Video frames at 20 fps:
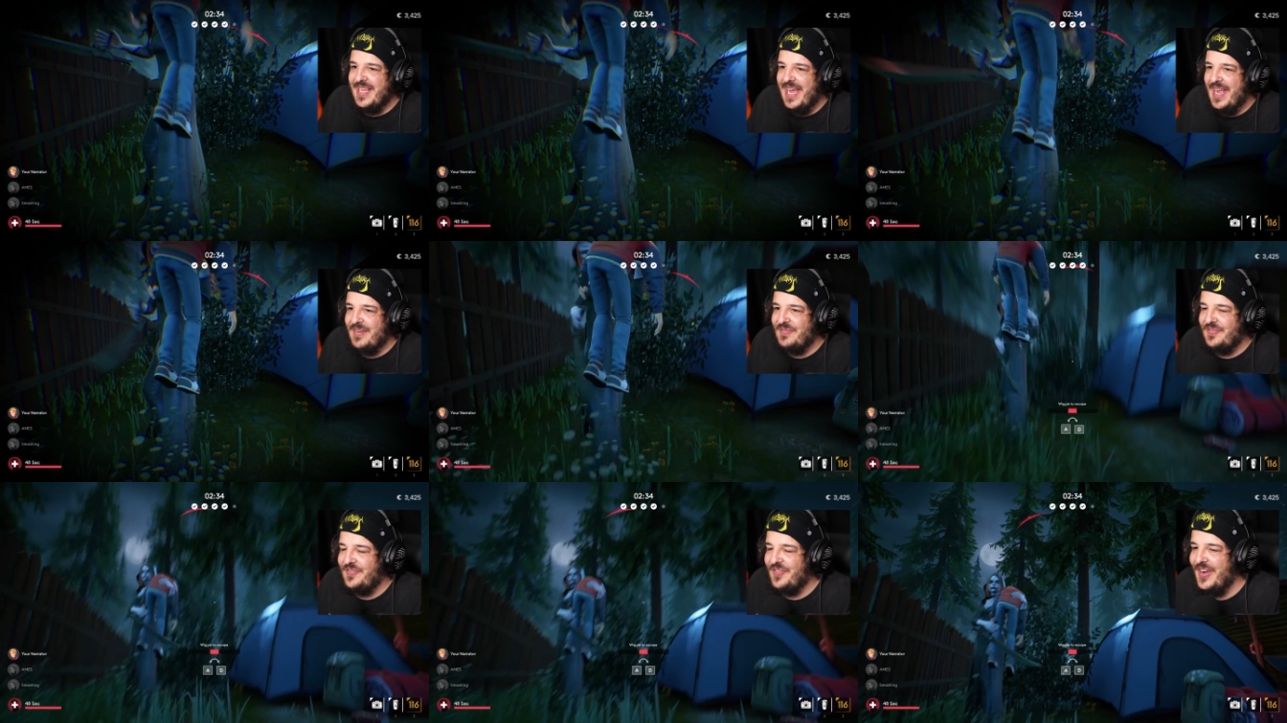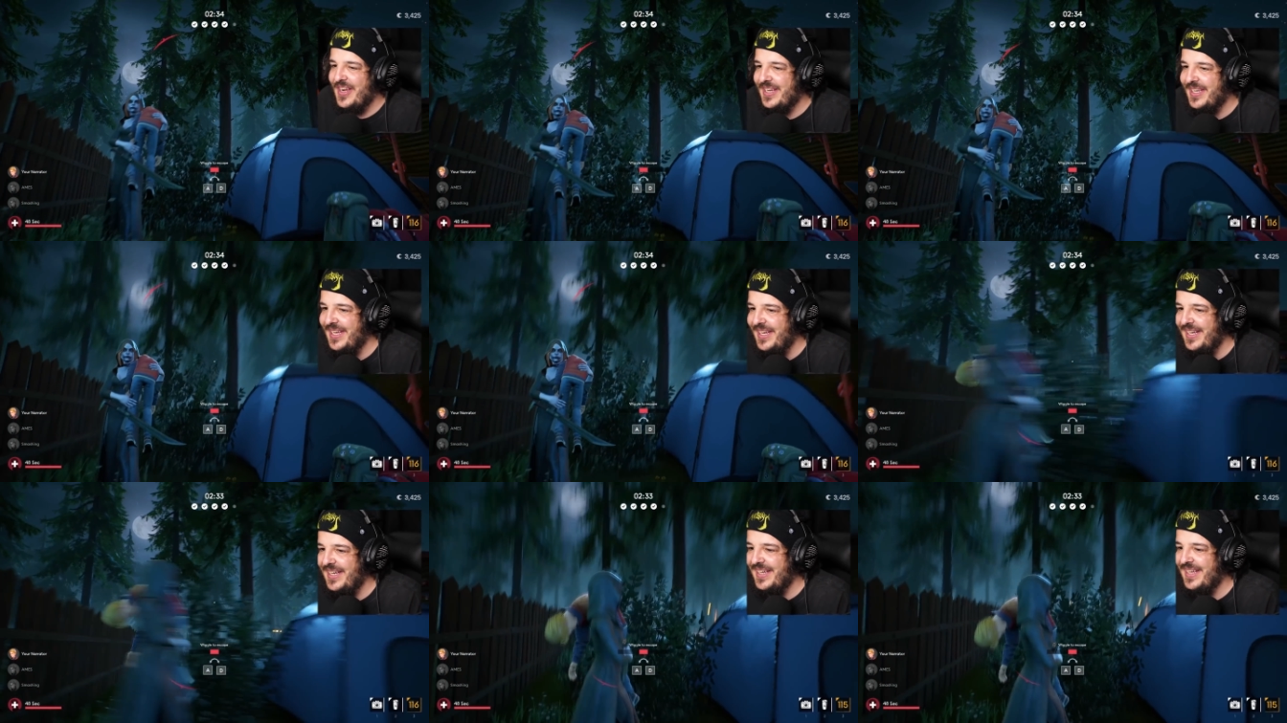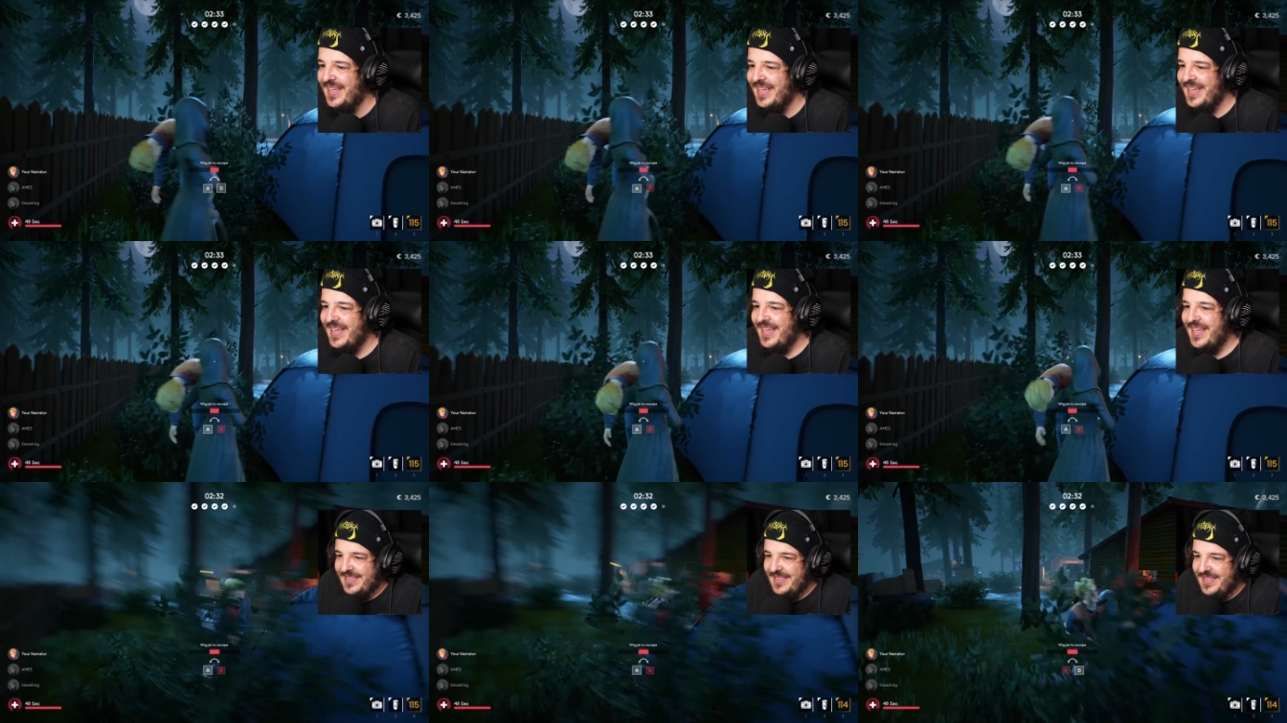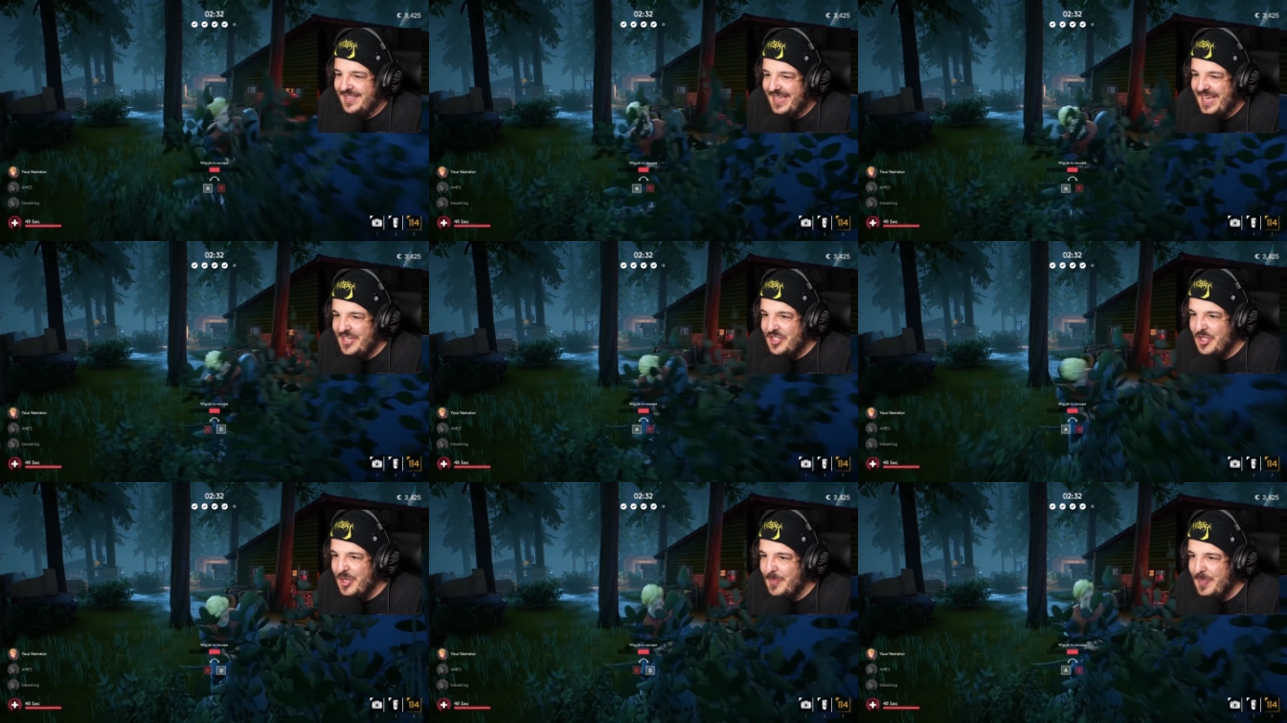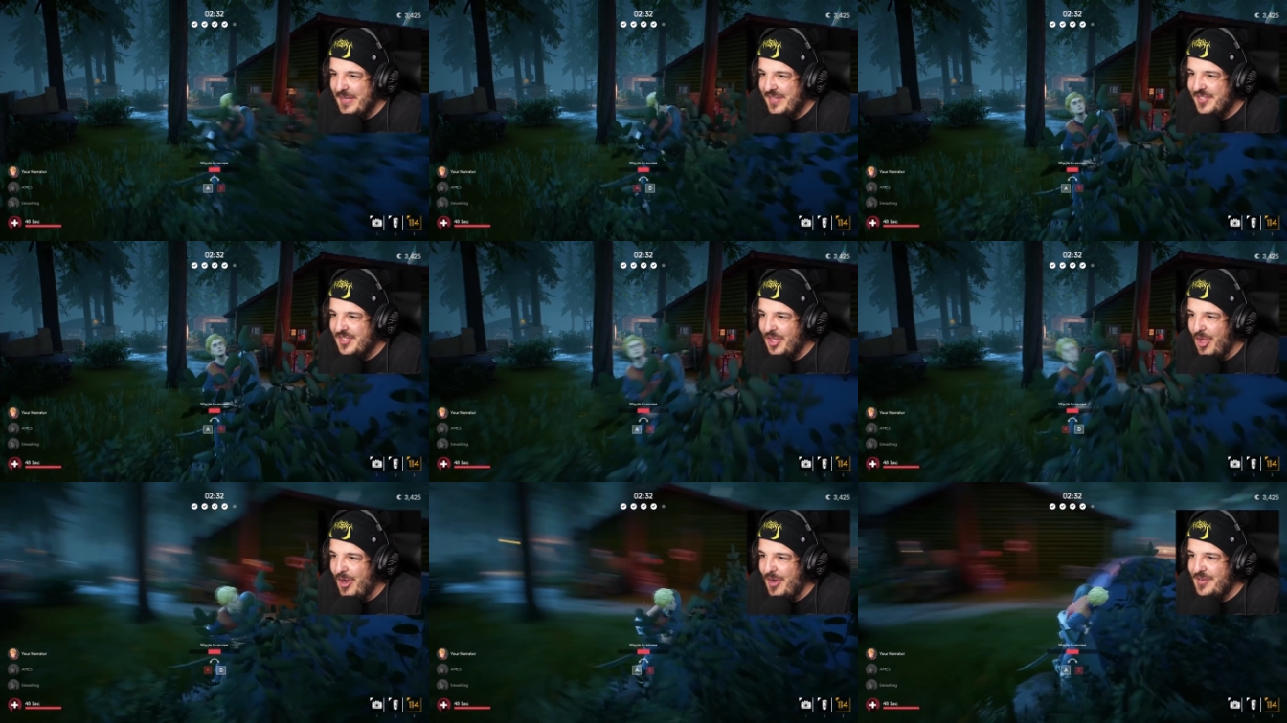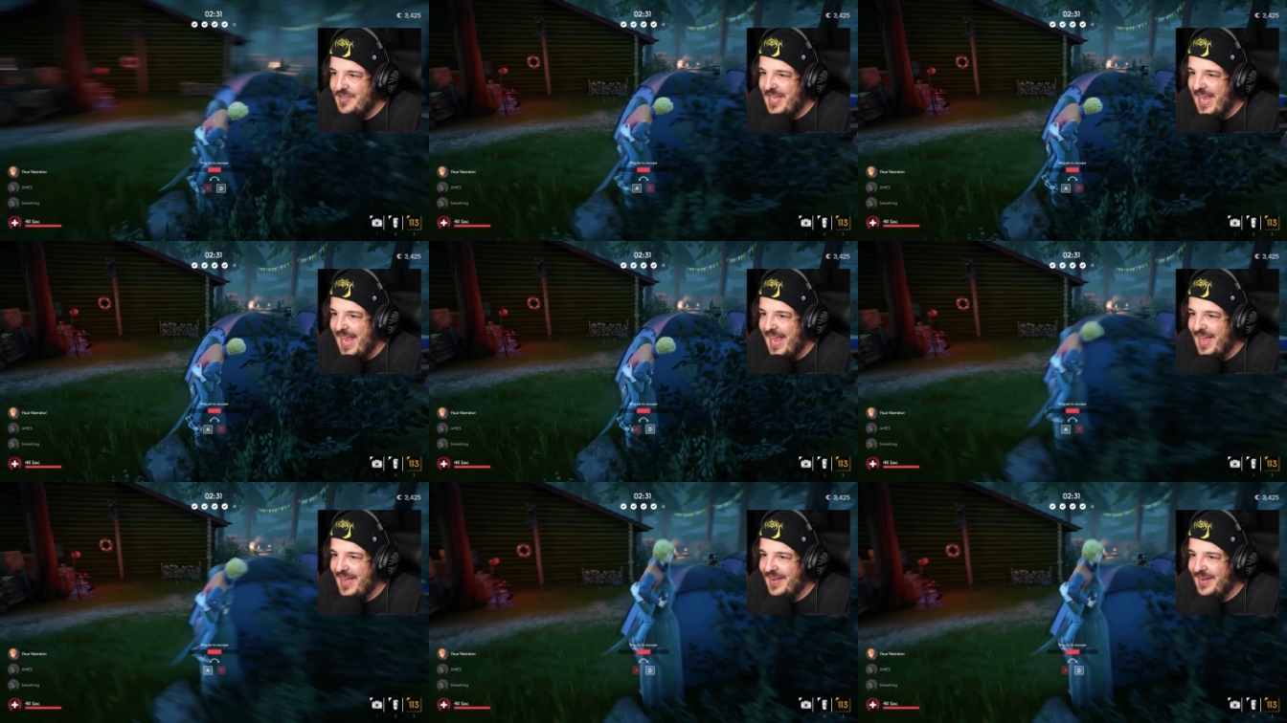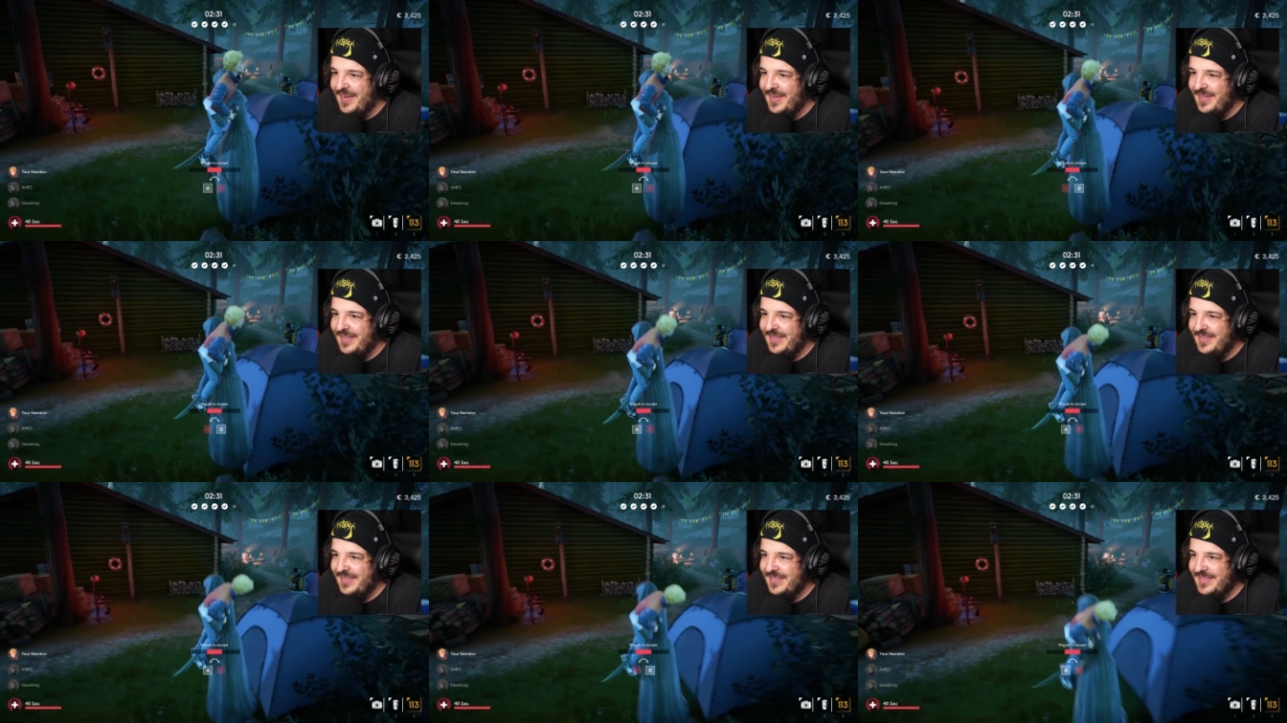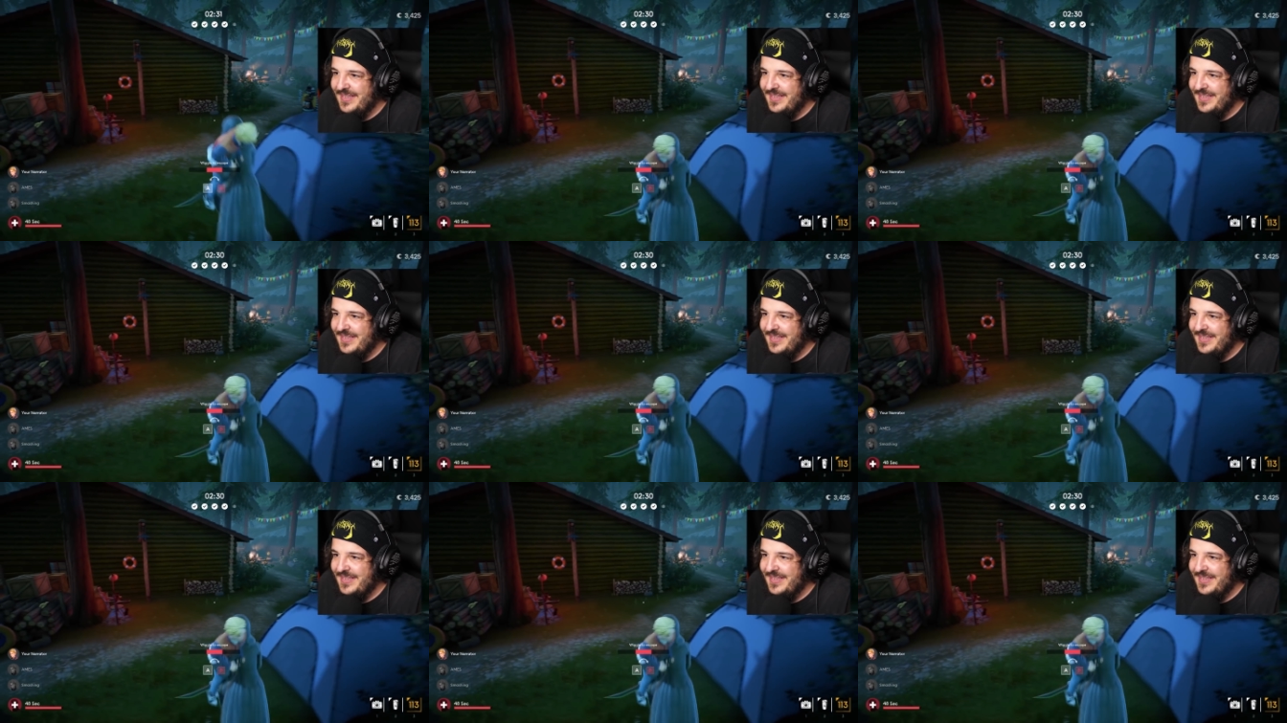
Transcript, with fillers: that fucking... It he probably made him run down.